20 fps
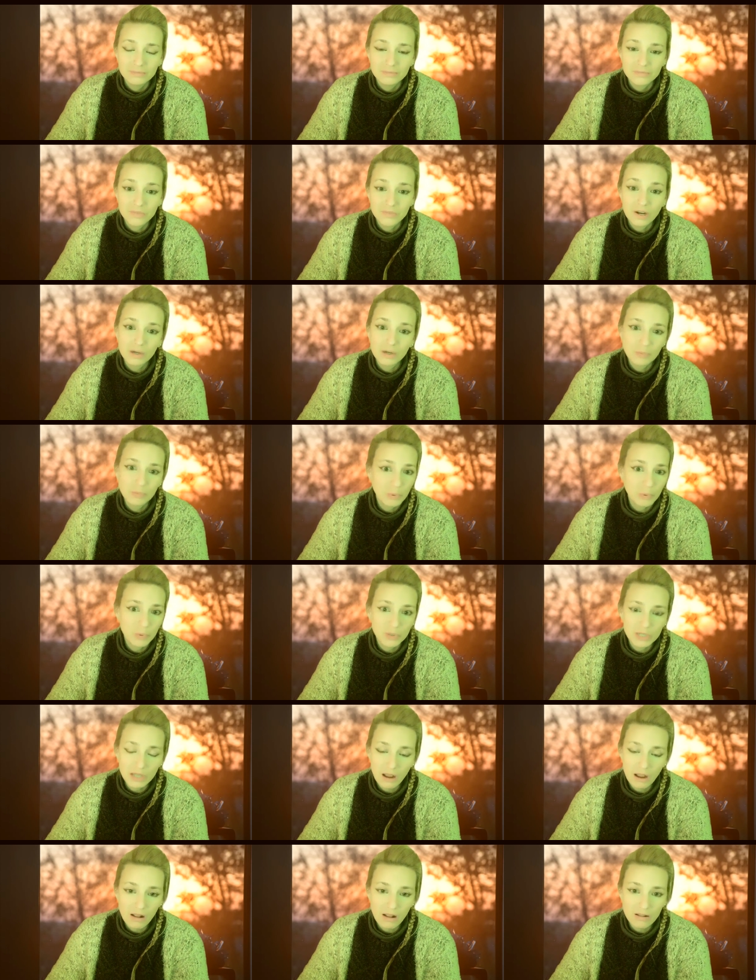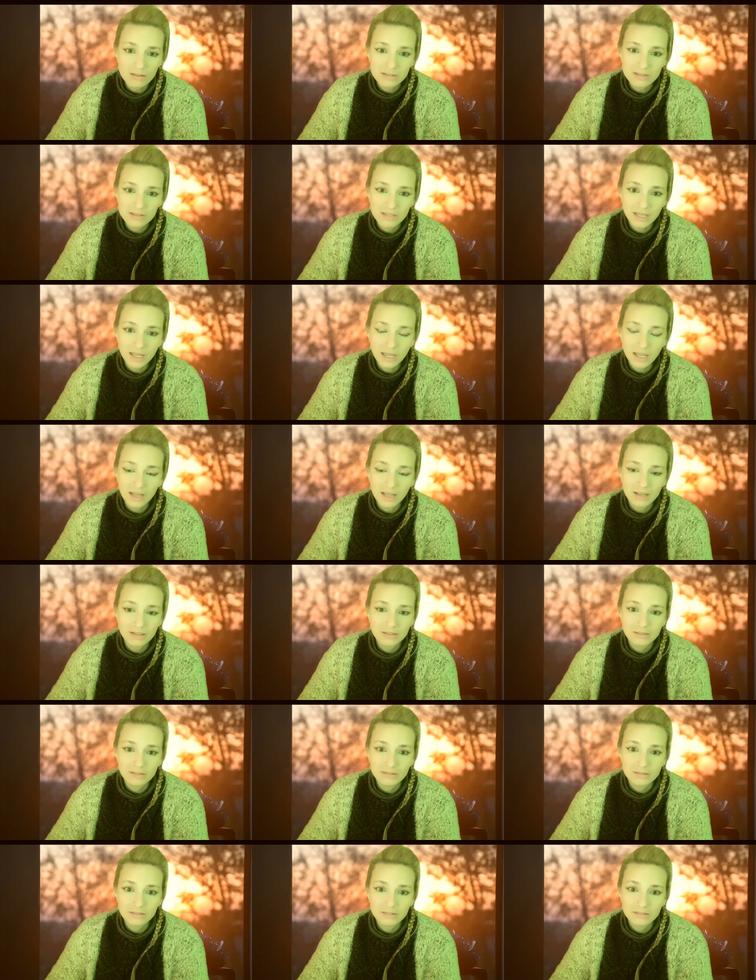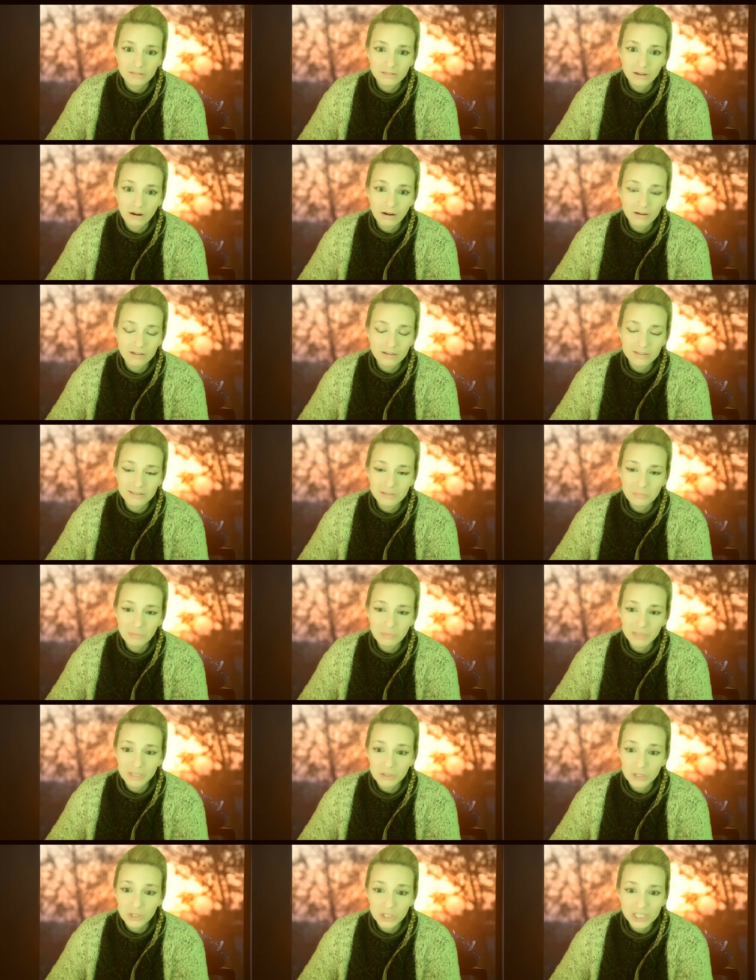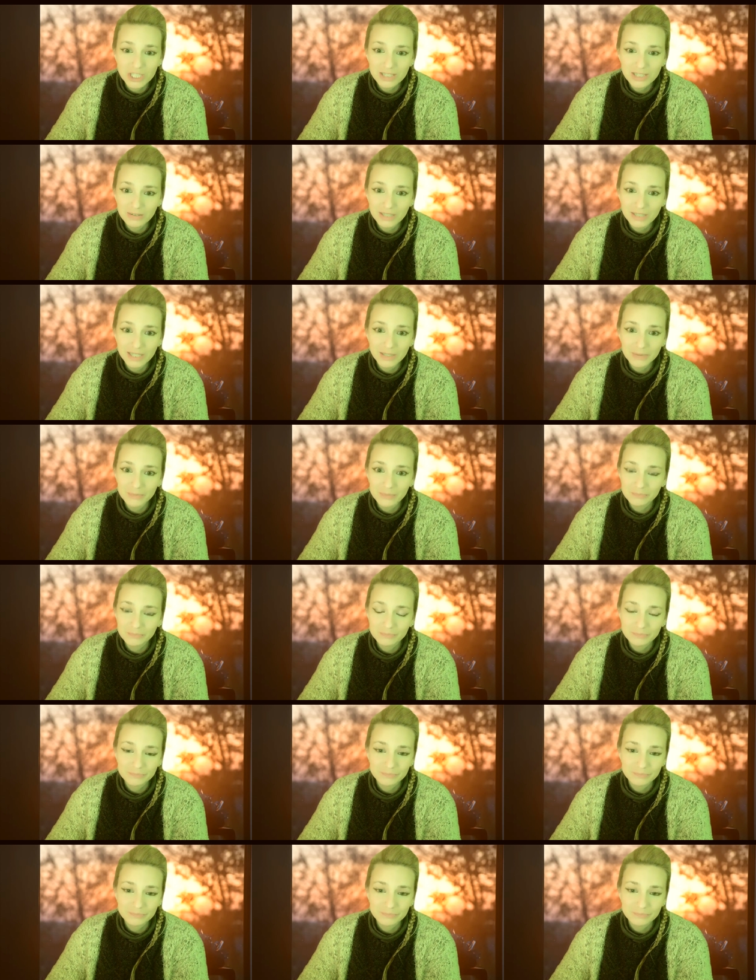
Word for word: dark portals and dark deep engineering.